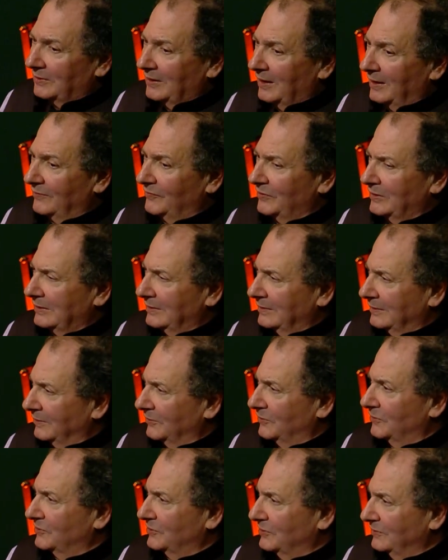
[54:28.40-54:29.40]
having
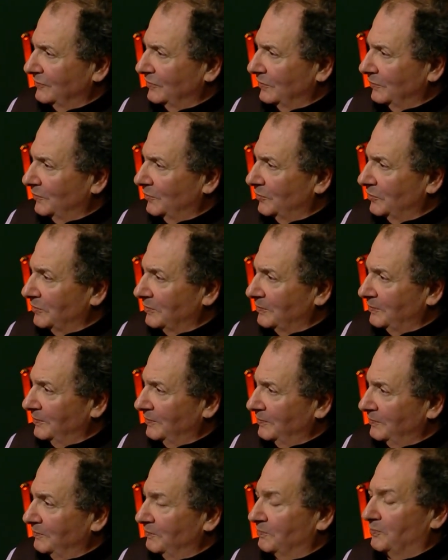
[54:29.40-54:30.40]
another civil war,
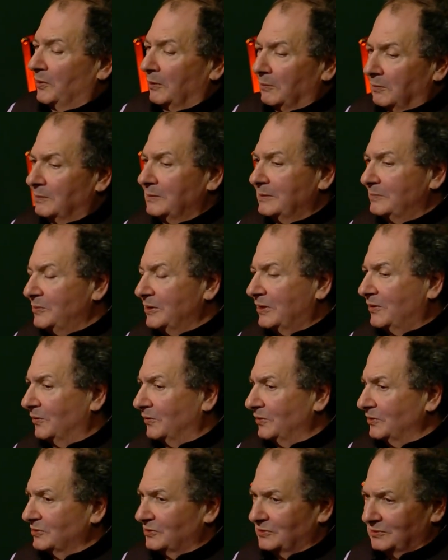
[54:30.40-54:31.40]
probably
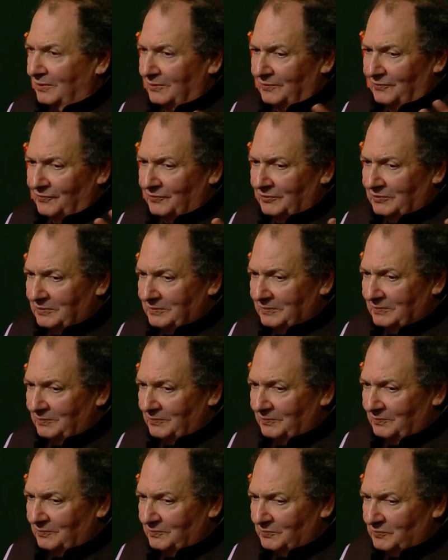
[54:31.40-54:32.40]
because of the
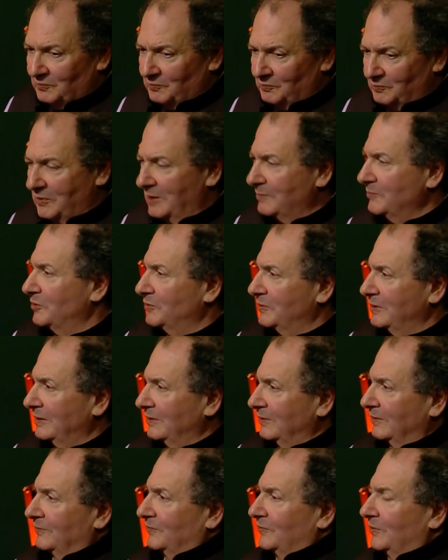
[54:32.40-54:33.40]
memory
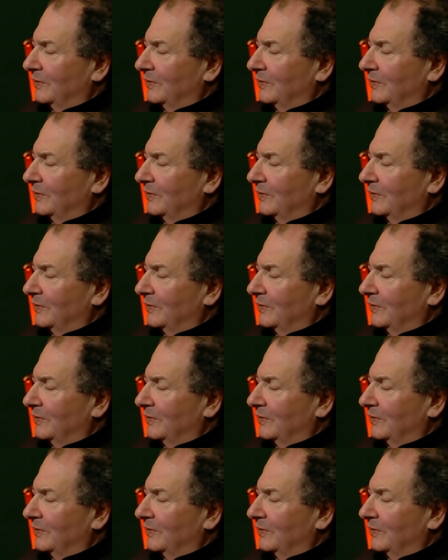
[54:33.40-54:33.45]
of